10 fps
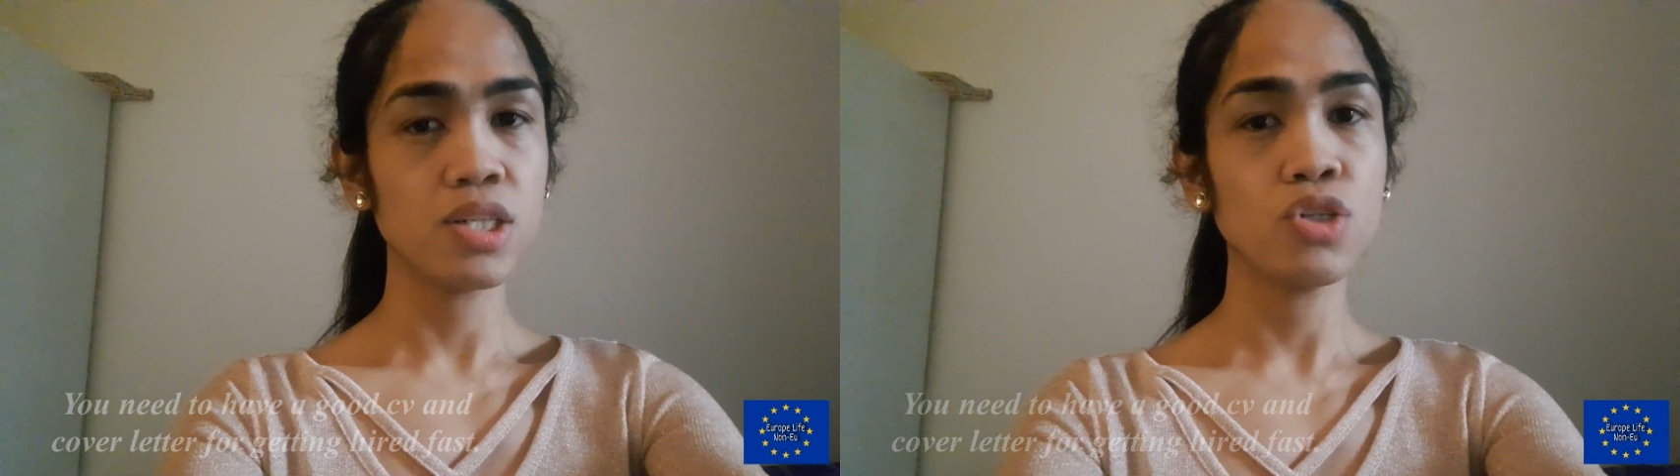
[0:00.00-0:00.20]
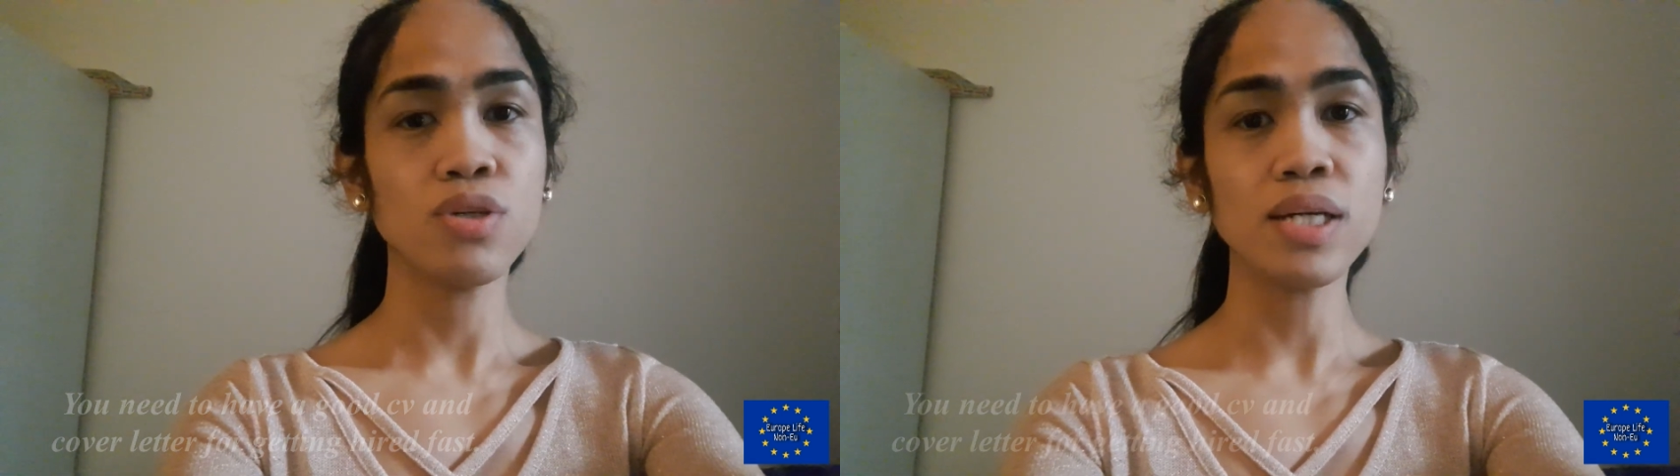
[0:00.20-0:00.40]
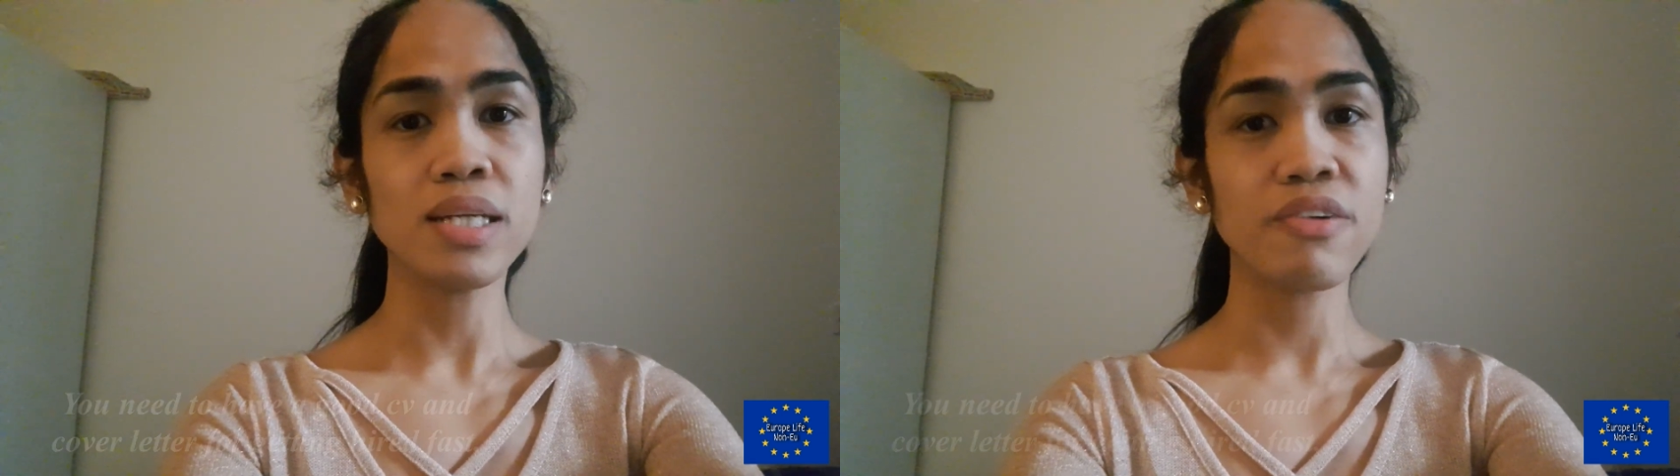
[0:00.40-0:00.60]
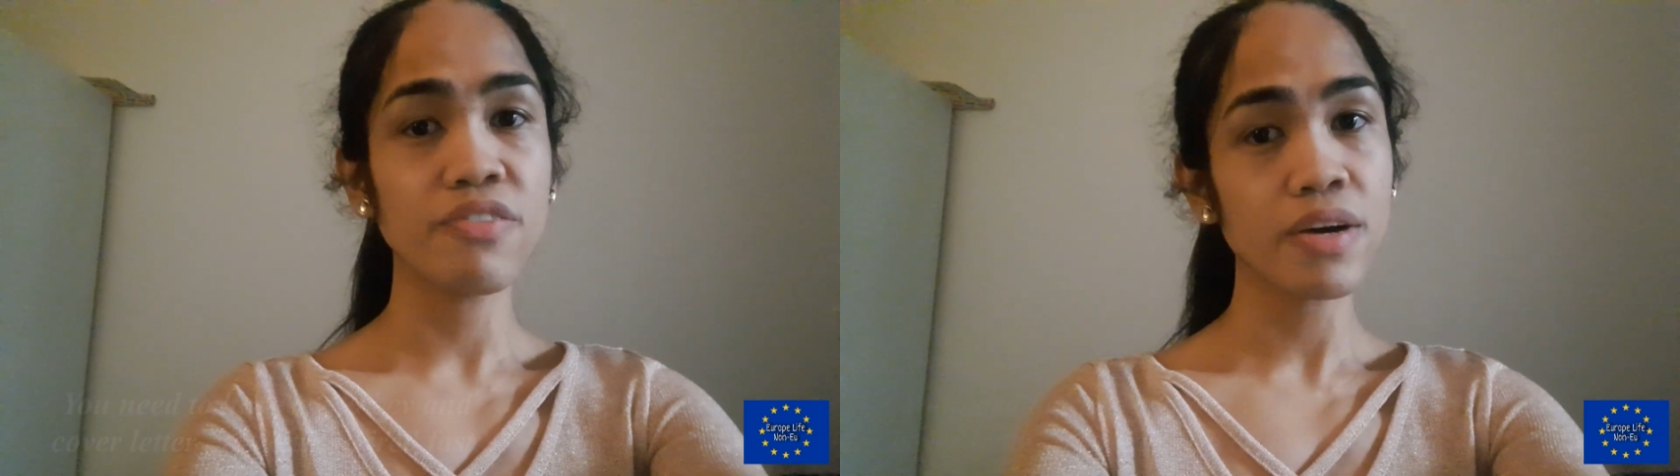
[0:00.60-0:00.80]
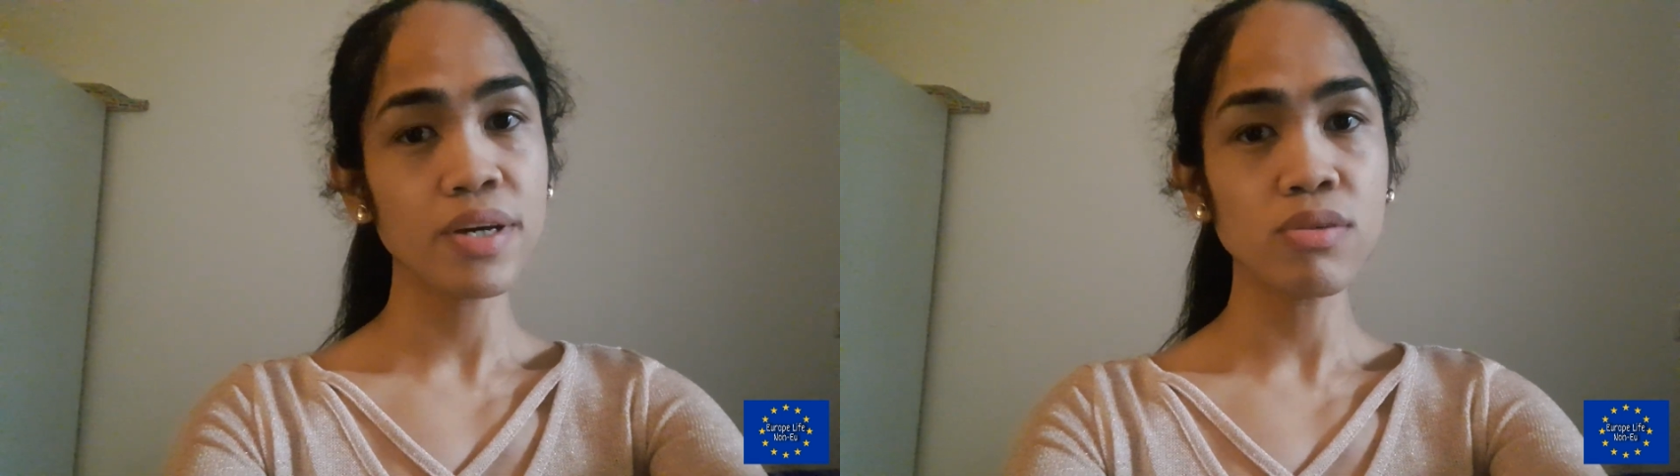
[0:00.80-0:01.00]
You need a
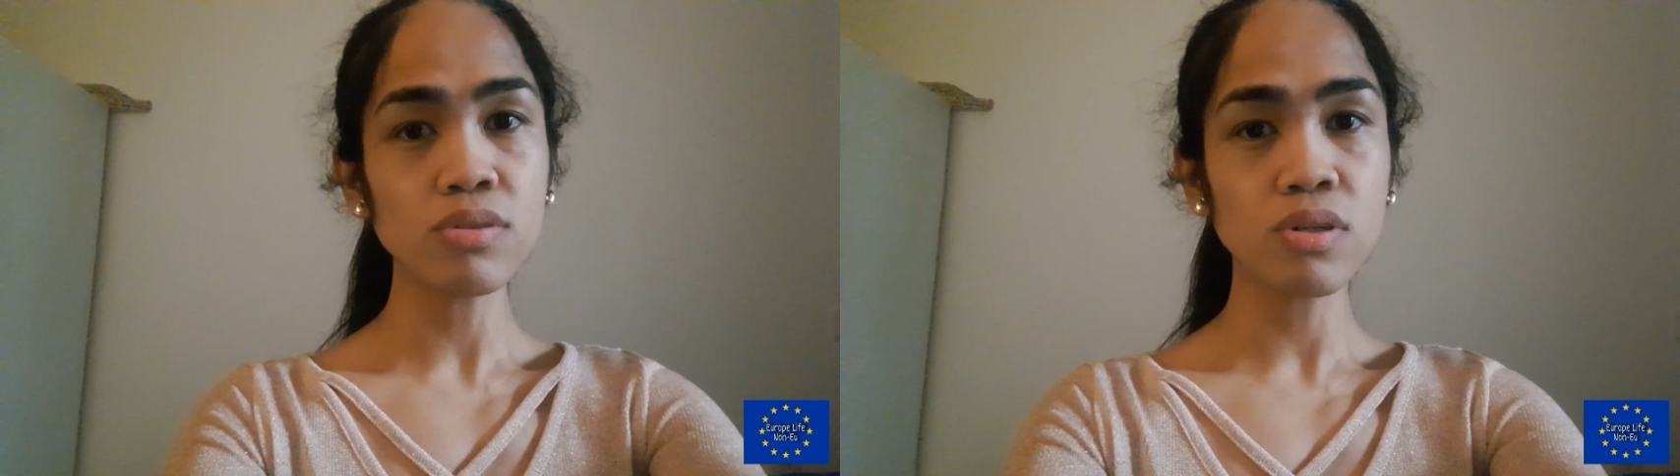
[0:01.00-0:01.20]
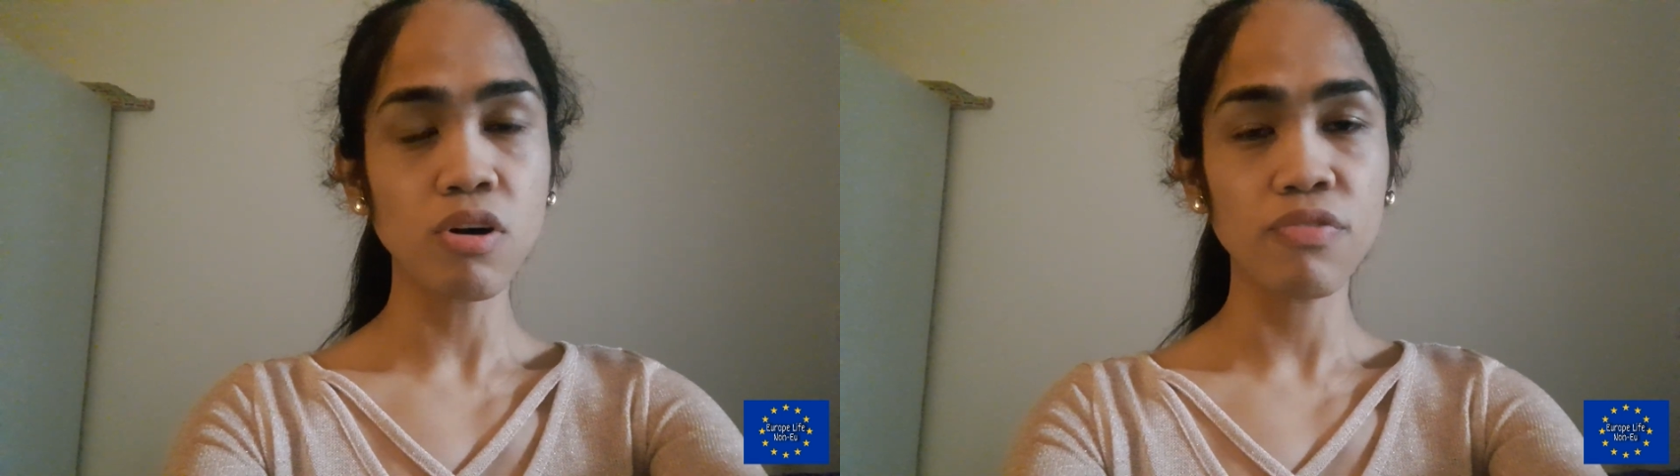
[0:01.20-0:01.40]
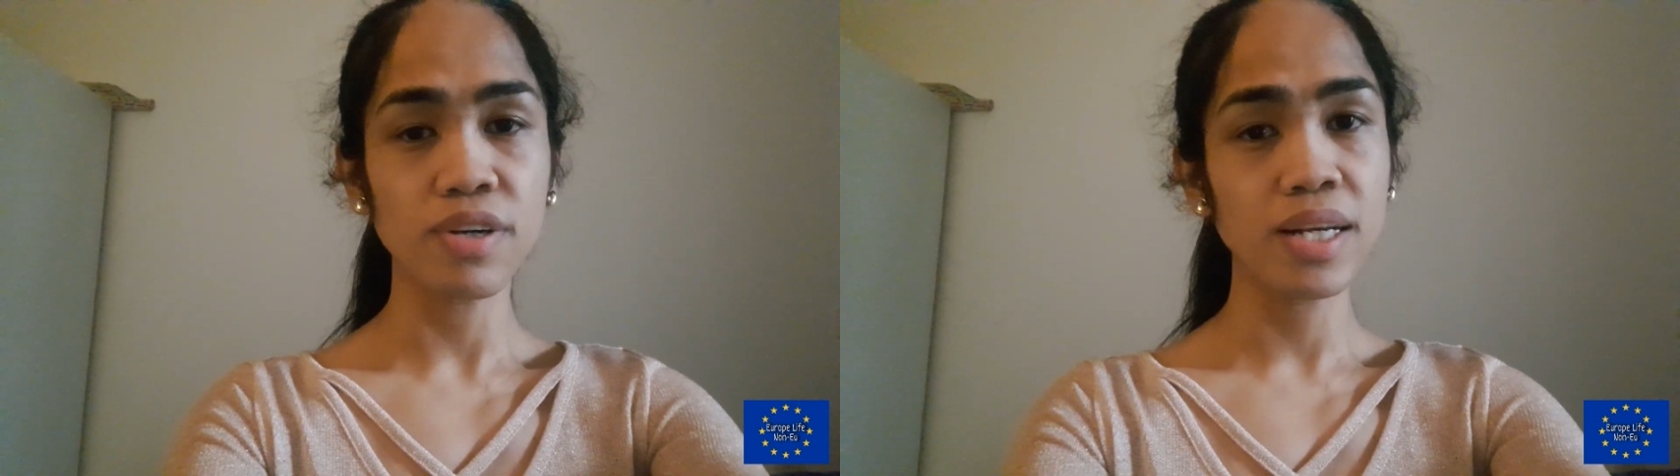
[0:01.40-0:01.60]
very good cover